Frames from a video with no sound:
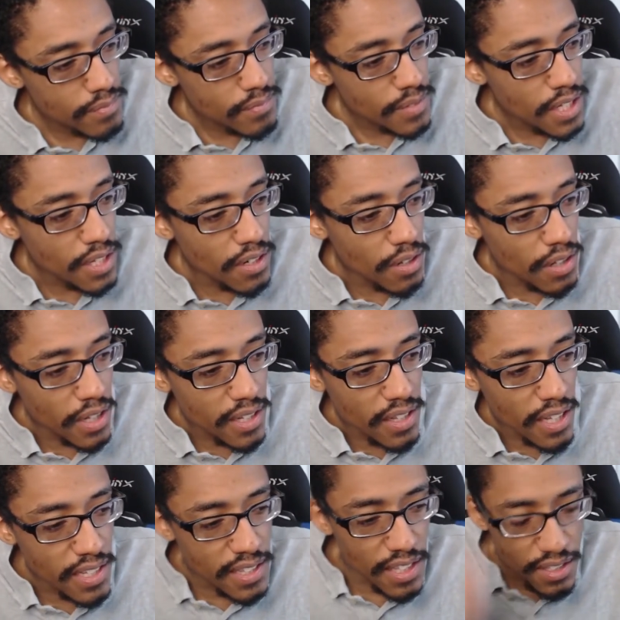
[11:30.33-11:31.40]
You know,
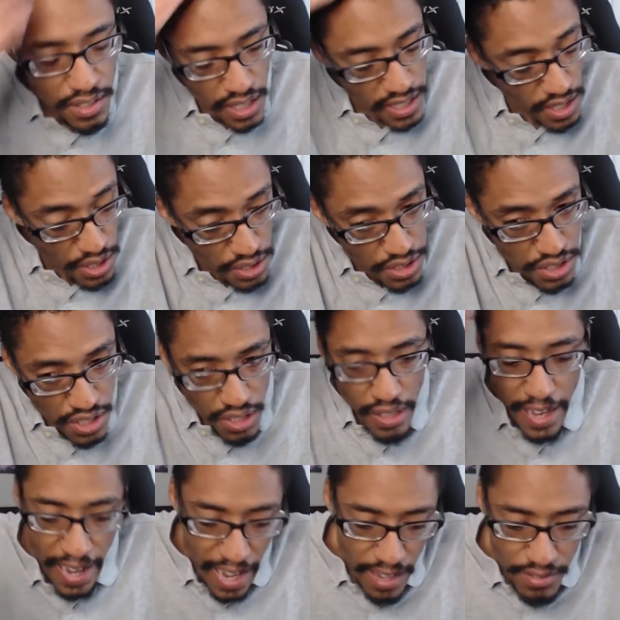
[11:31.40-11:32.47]
like you should still
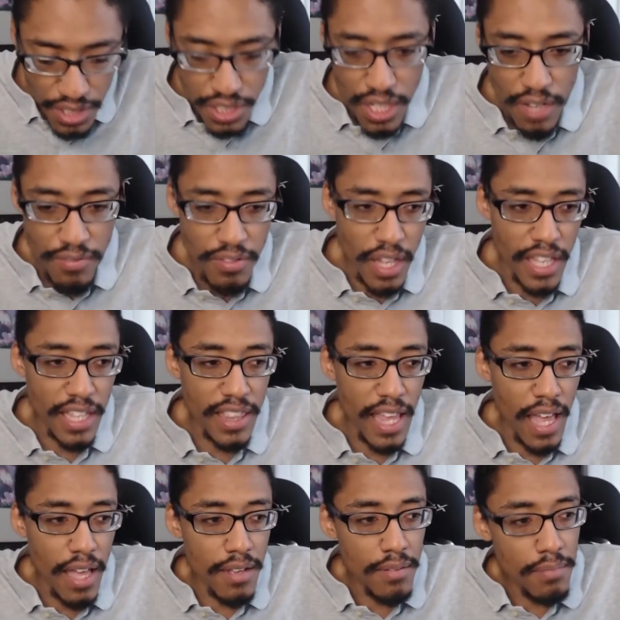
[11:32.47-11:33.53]
have stuff like
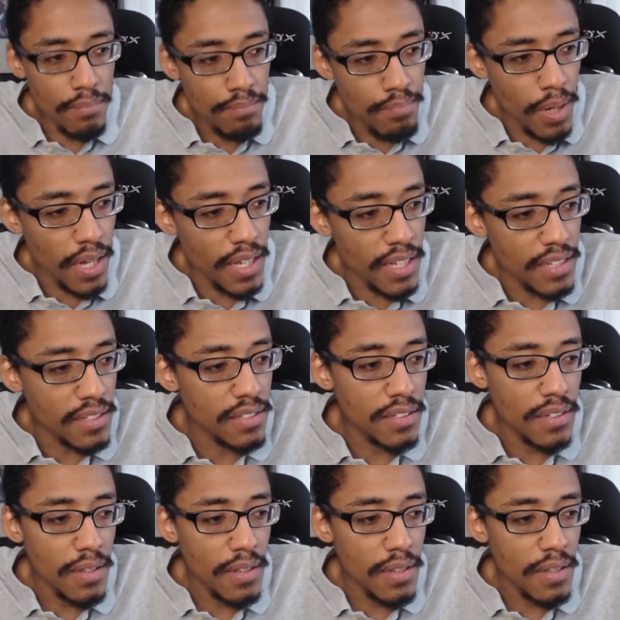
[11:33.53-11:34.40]
that, but